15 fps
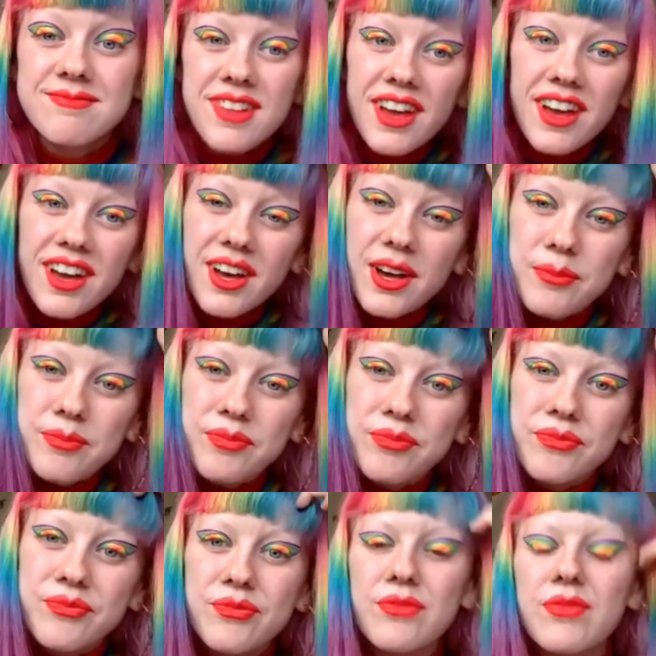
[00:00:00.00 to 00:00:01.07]
And
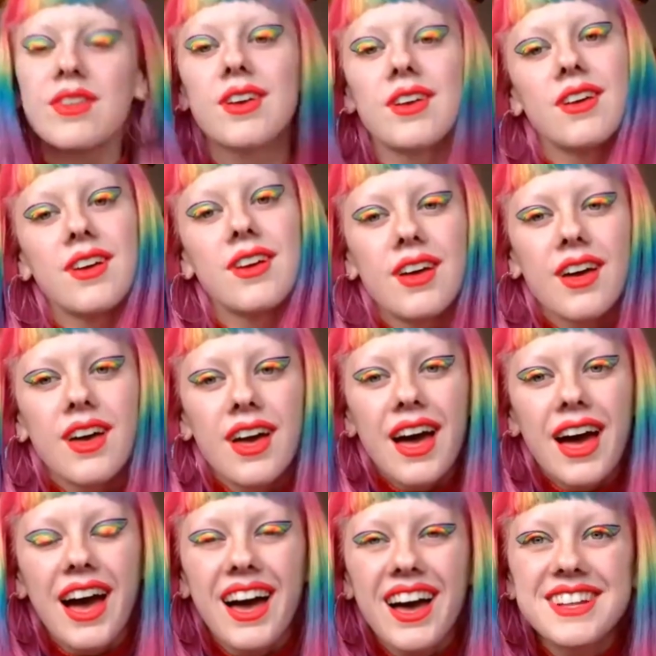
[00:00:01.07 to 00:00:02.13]

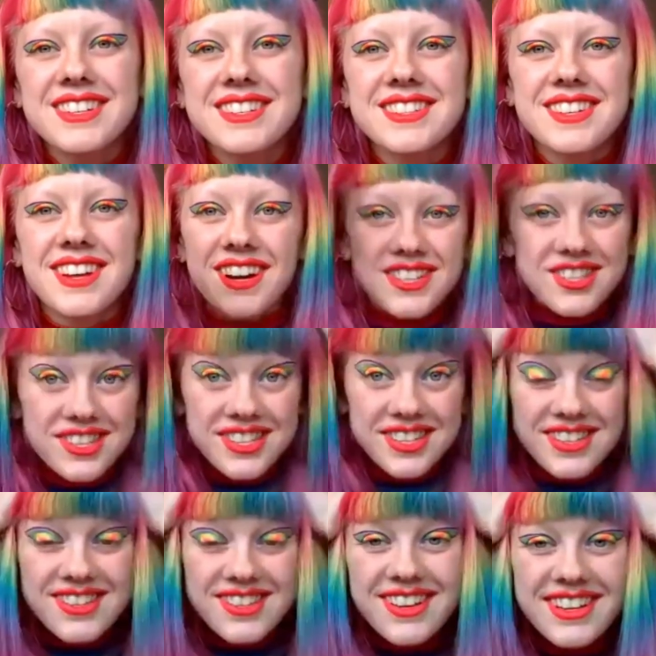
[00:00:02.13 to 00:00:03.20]
I just